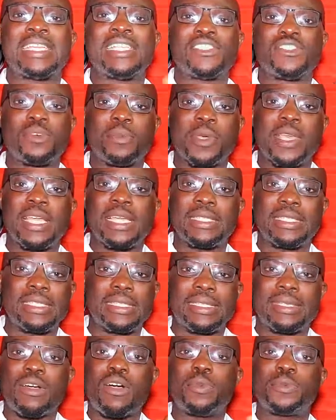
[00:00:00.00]
and in some
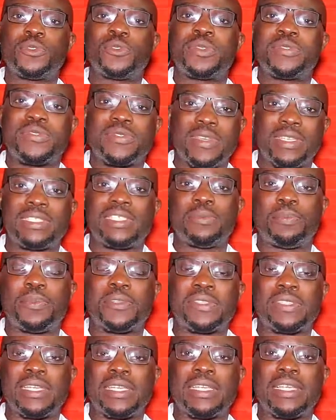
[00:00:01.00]
cases, up to
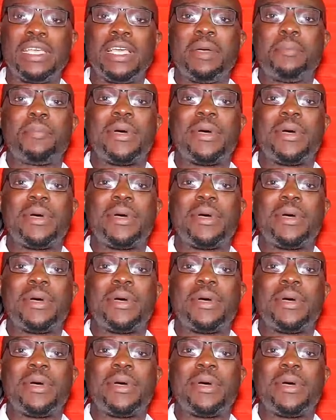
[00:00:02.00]
30%,